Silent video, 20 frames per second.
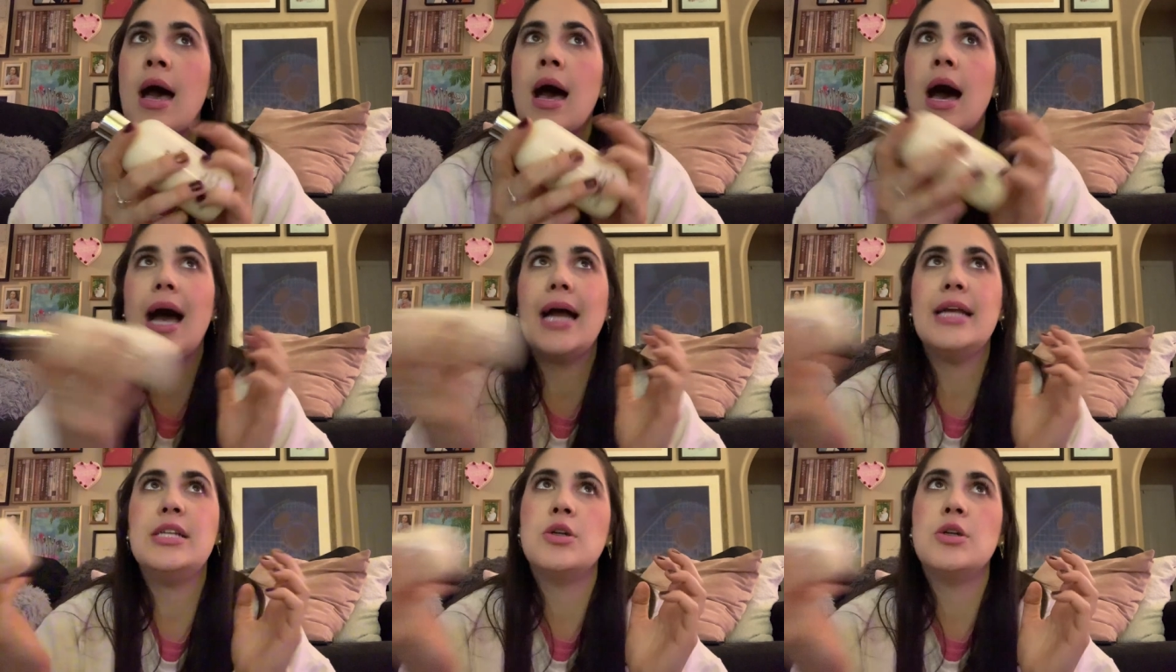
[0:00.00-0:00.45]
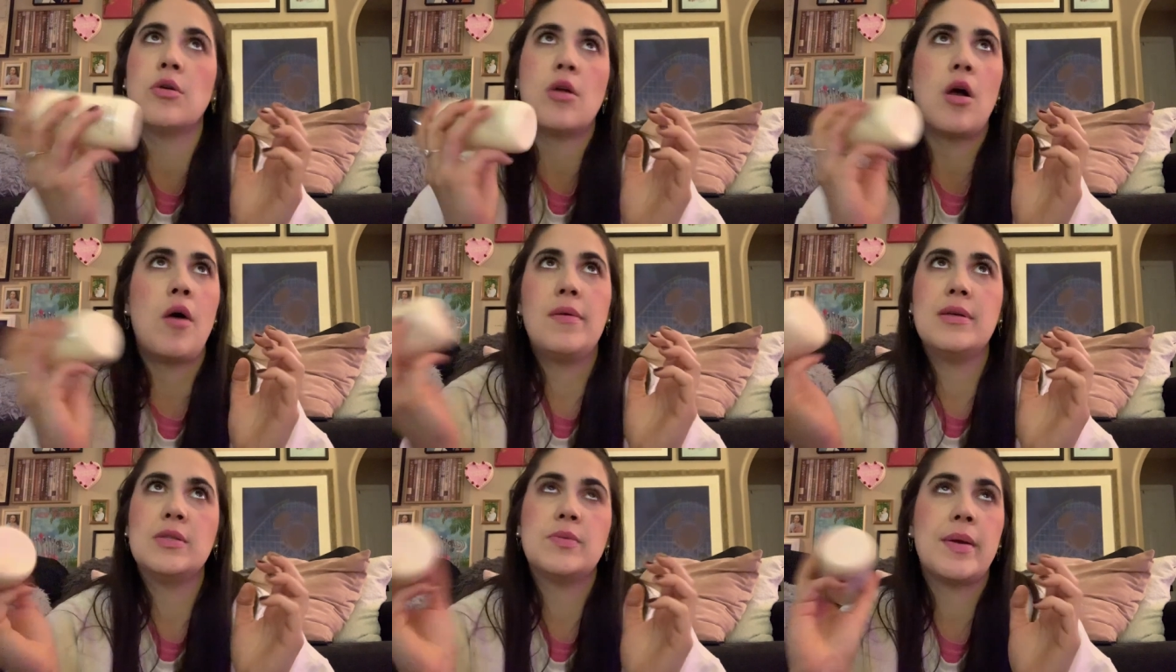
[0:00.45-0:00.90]
I don't
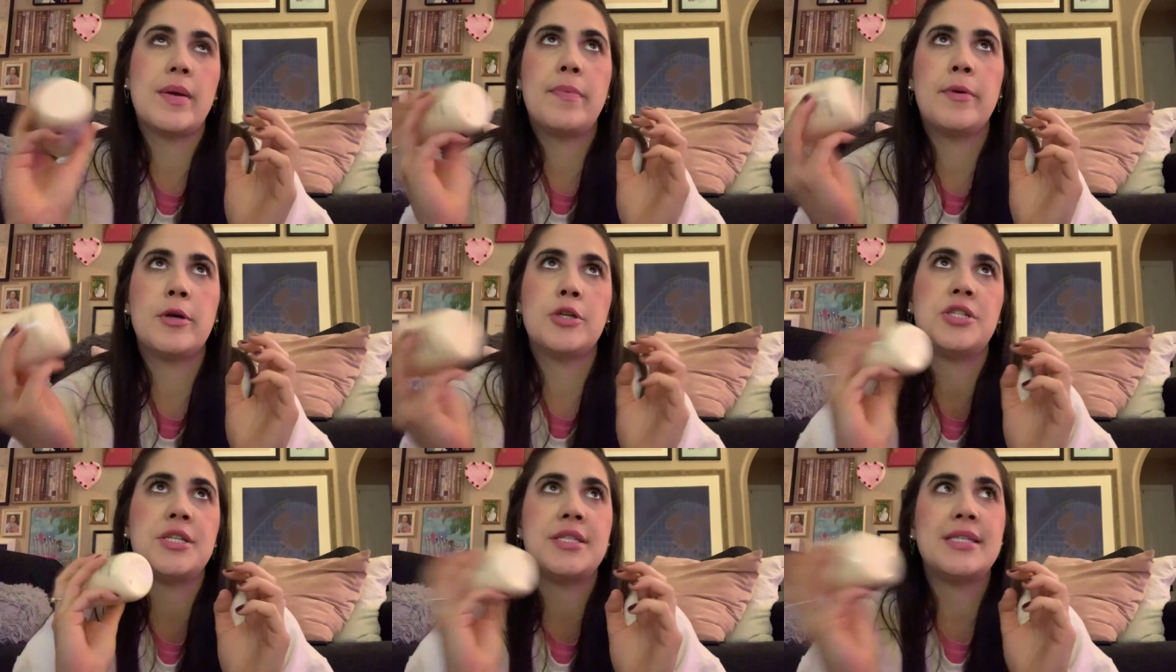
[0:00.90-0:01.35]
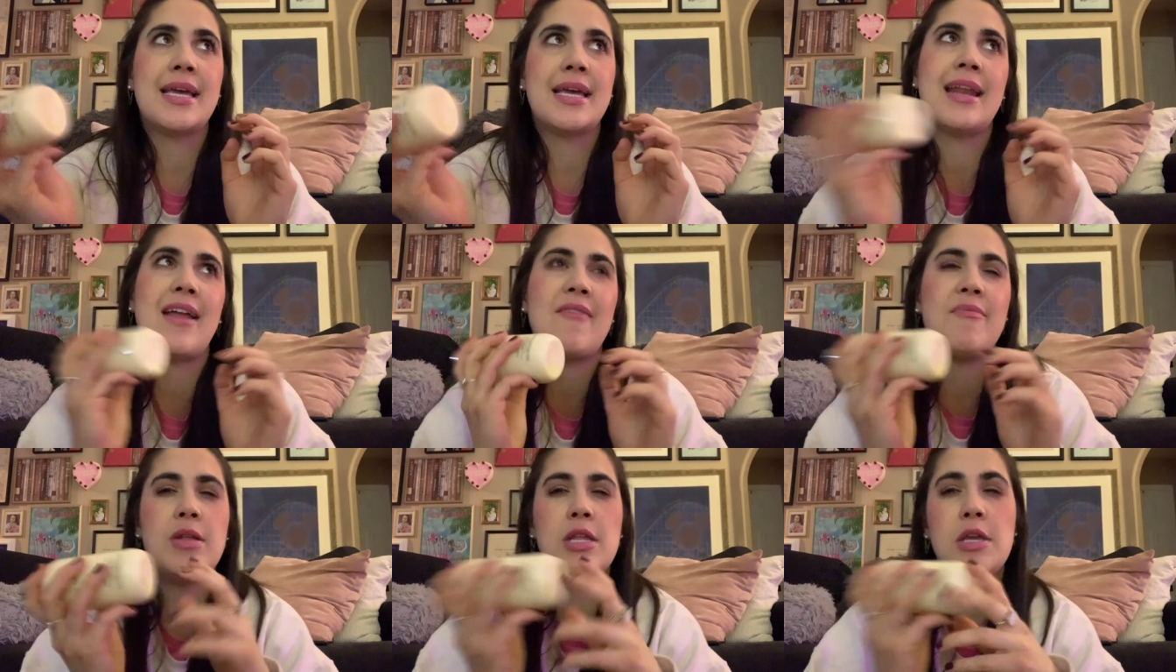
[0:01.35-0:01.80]
always repurchase it.
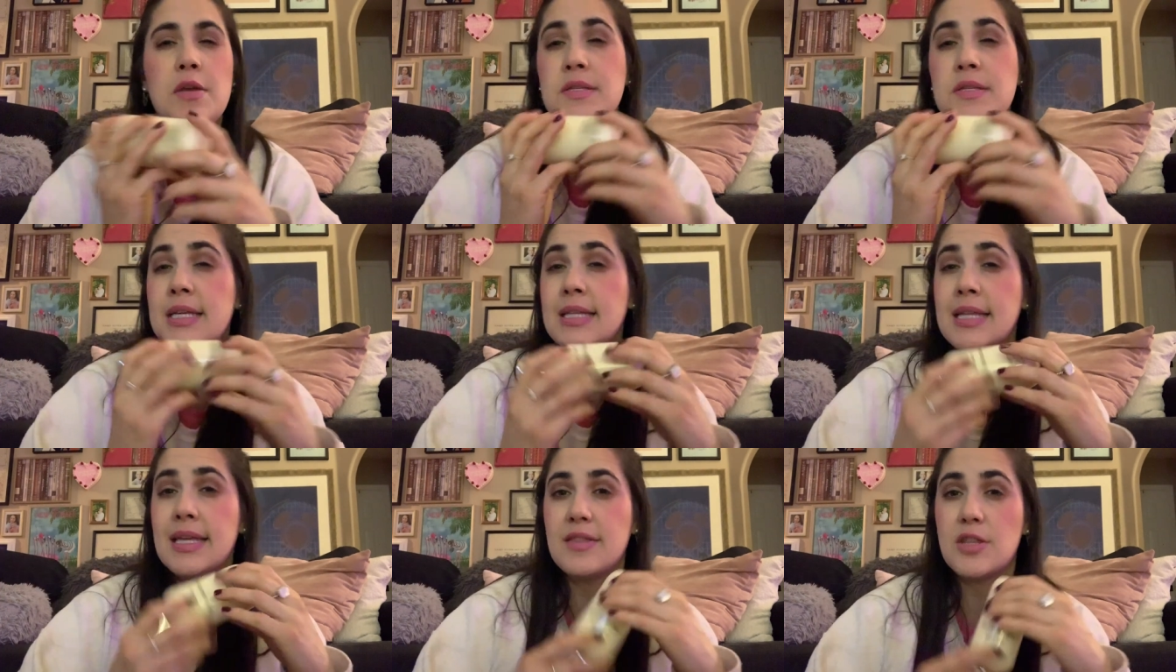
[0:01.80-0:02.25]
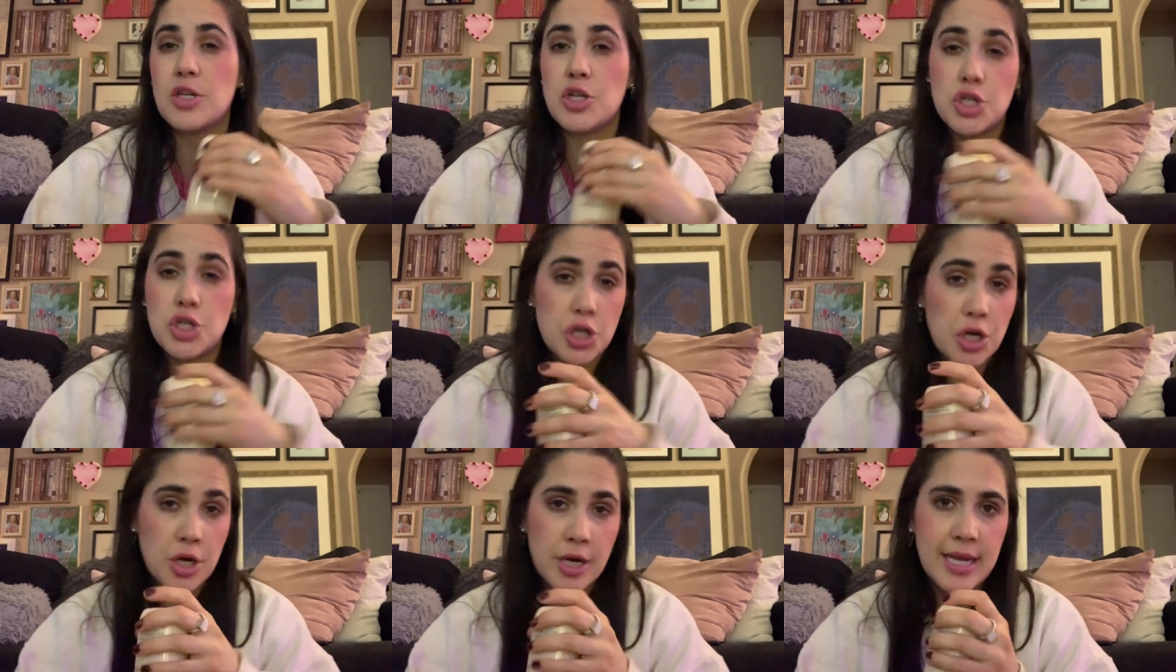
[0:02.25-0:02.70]
I've been using like the
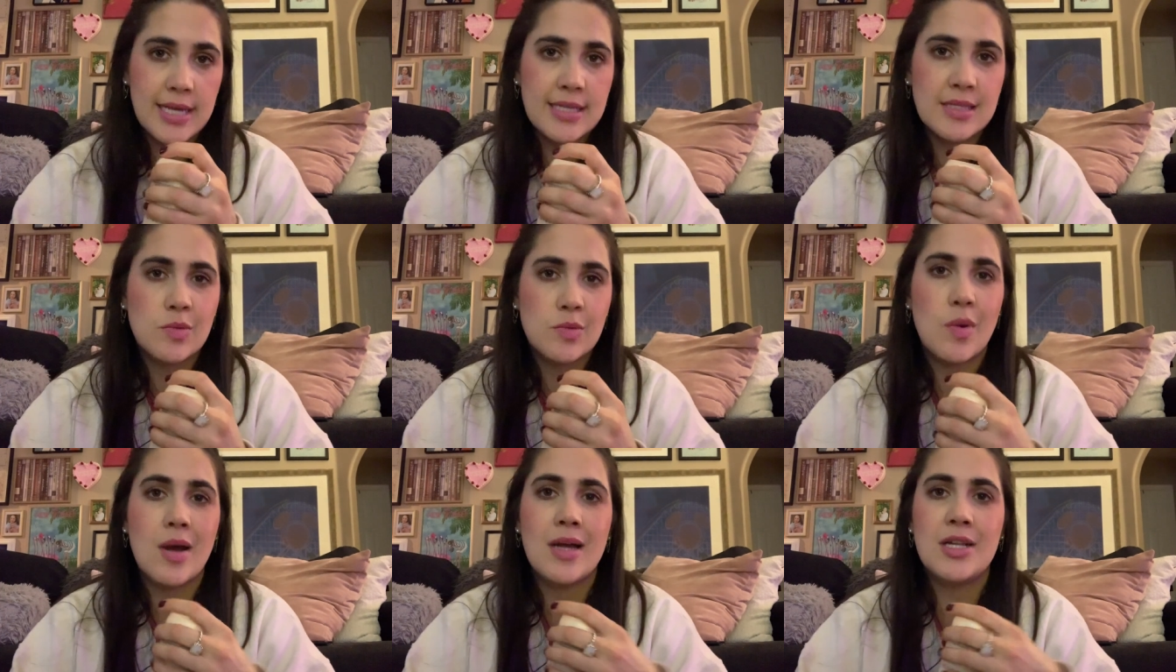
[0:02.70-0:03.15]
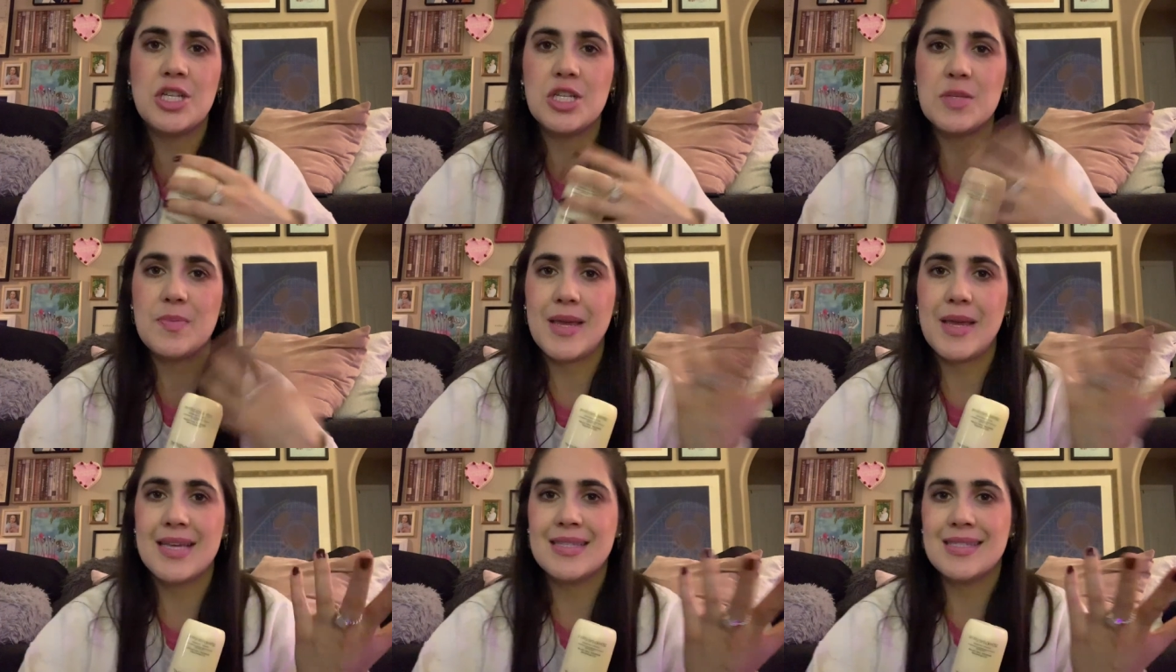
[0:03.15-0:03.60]
Jergens one just
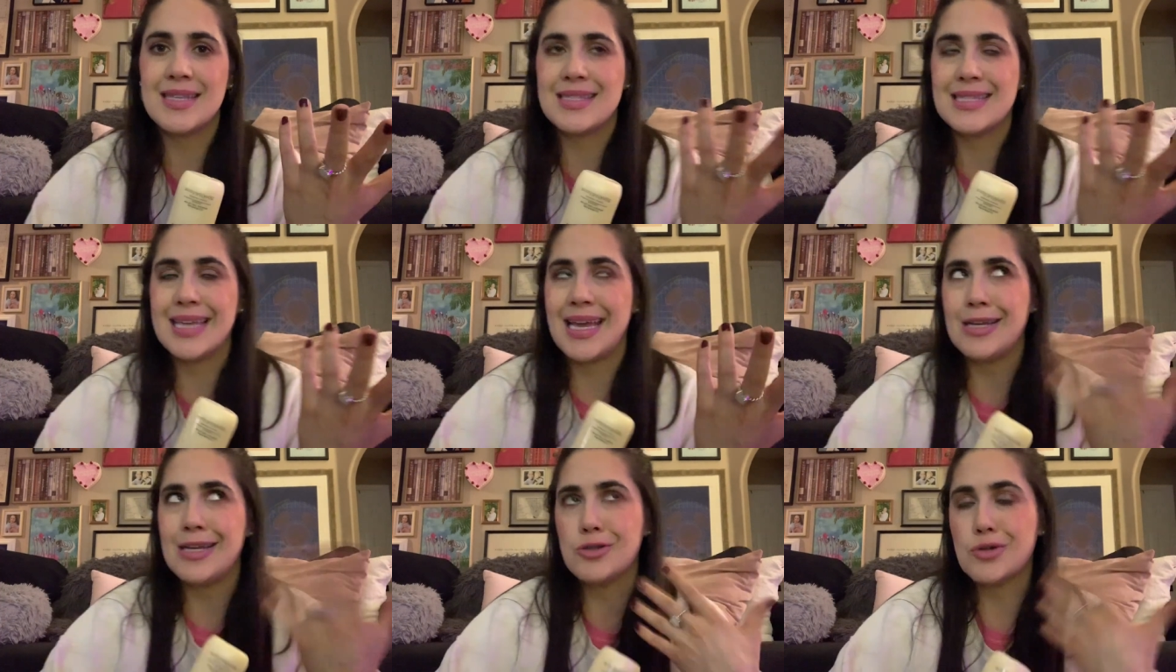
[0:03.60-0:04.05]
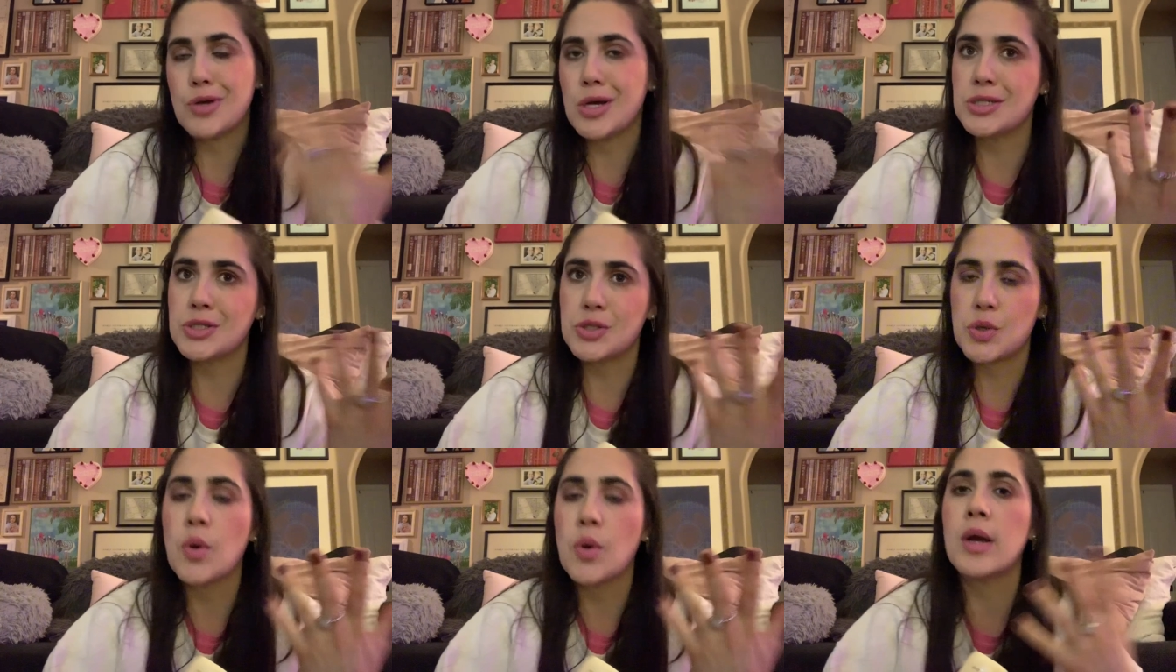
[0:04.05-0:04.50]
because it's like
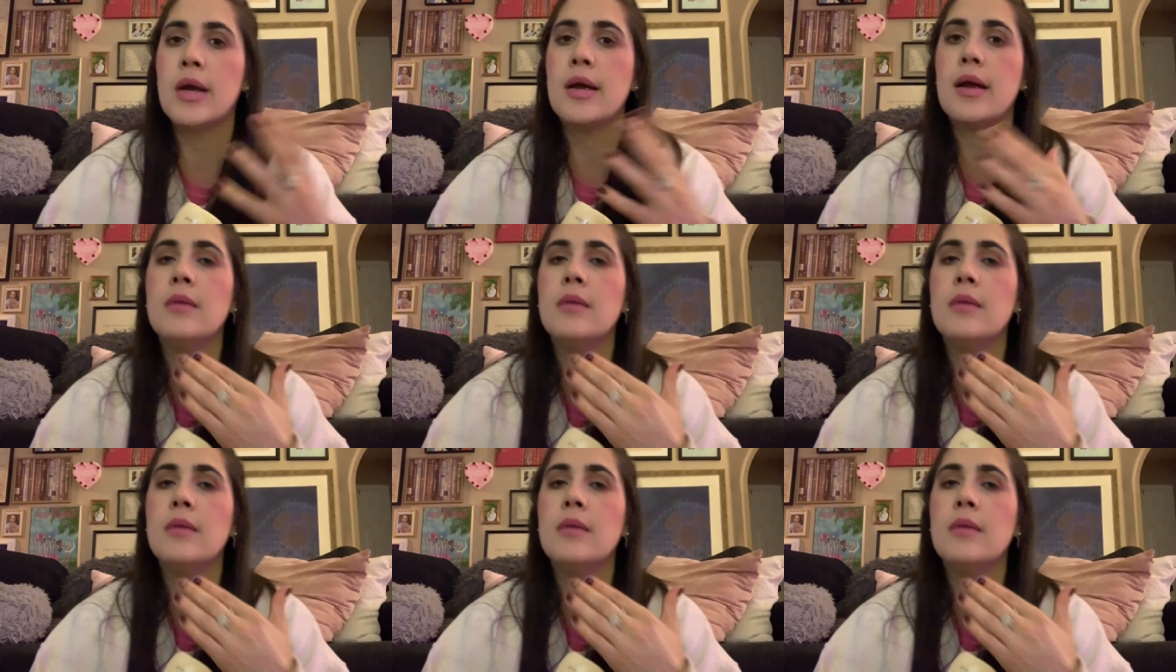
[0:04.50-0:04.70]
drugstore